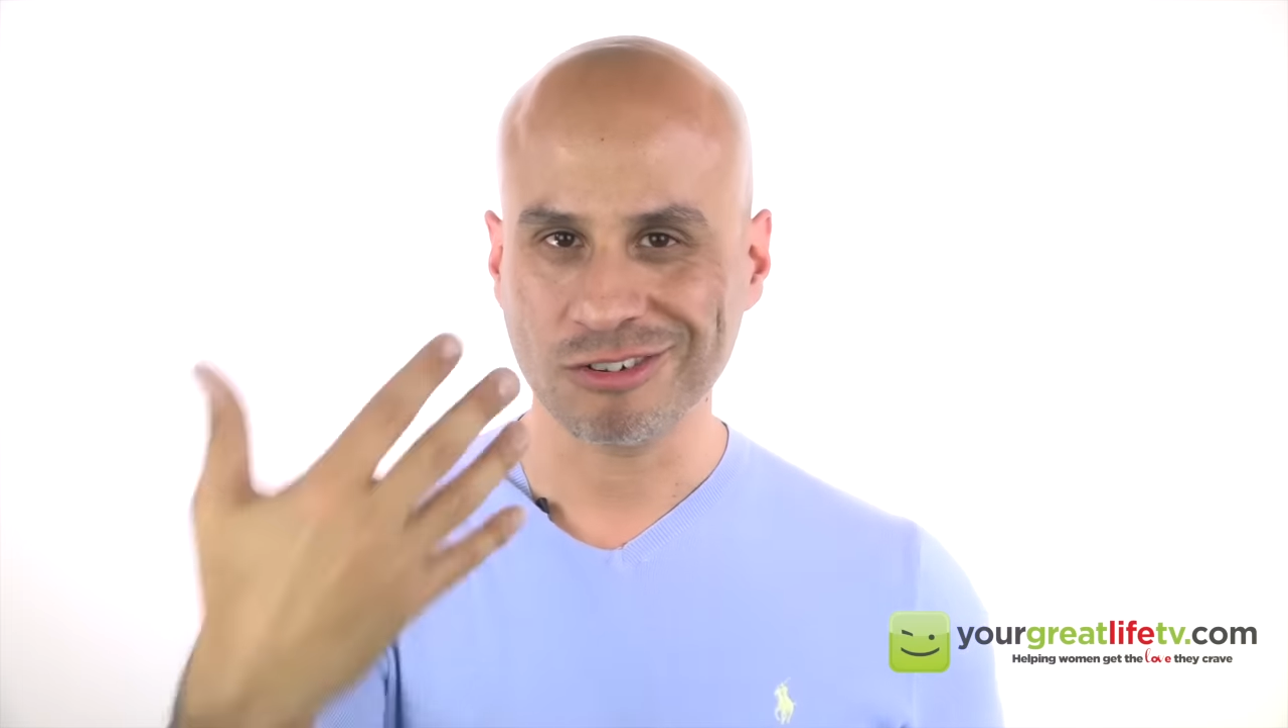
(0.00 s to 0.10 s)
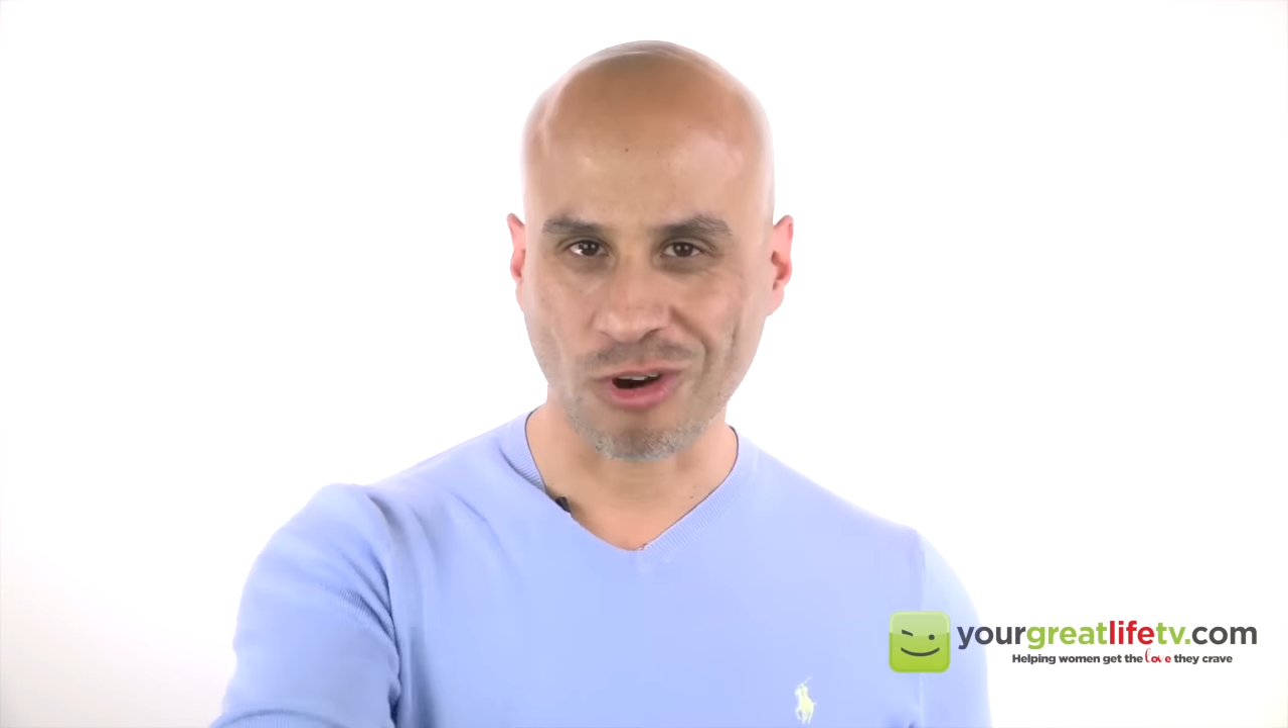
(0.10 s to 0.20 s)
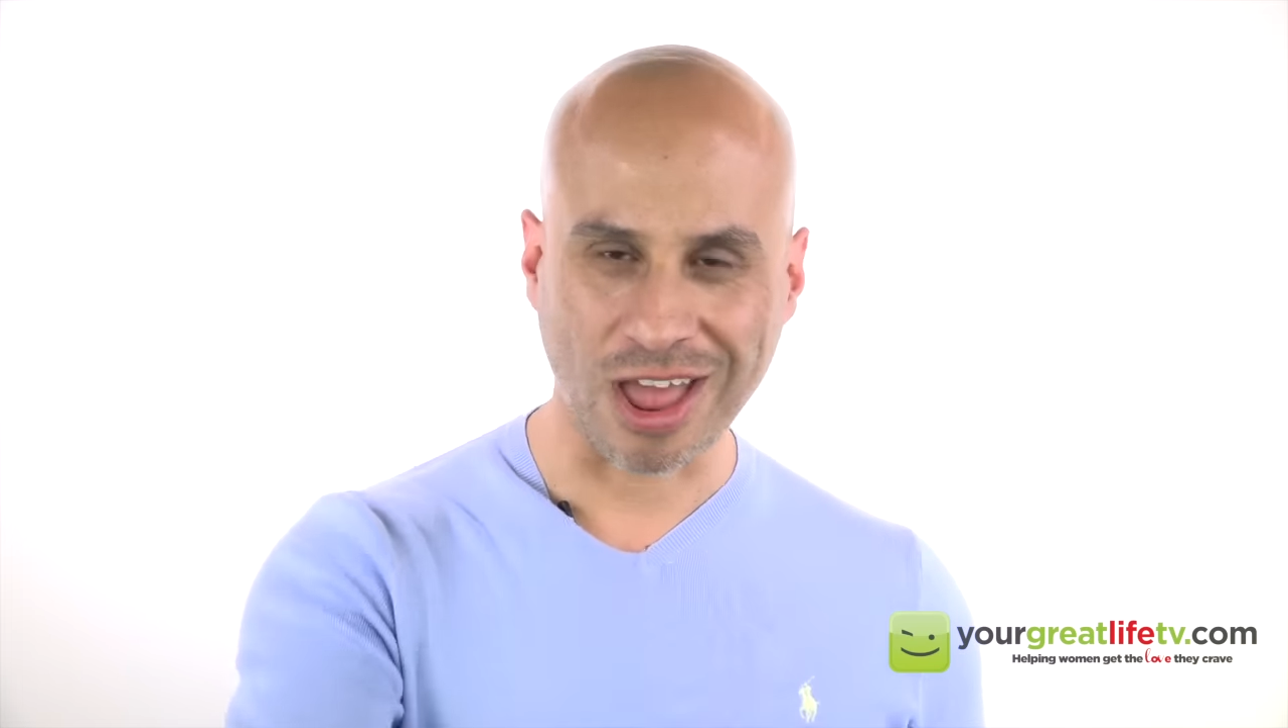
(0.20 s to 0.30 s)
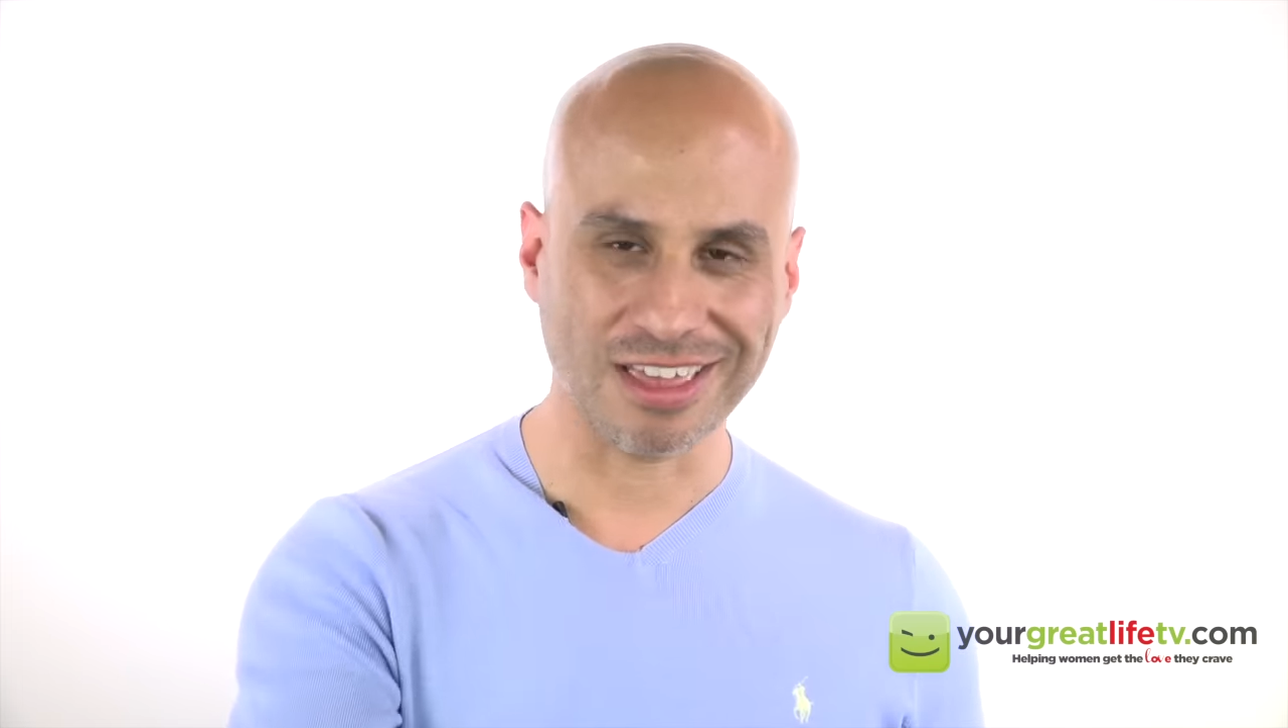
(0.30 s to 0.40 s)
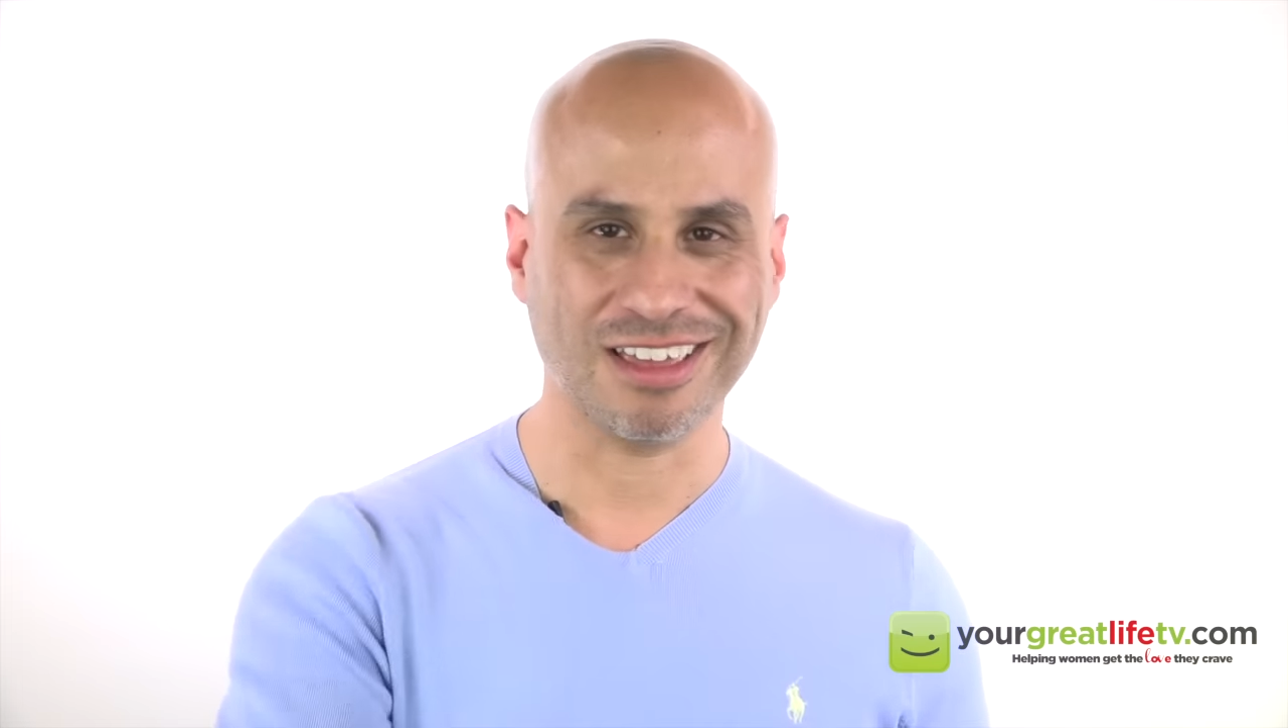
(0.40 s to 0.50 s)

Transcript: trying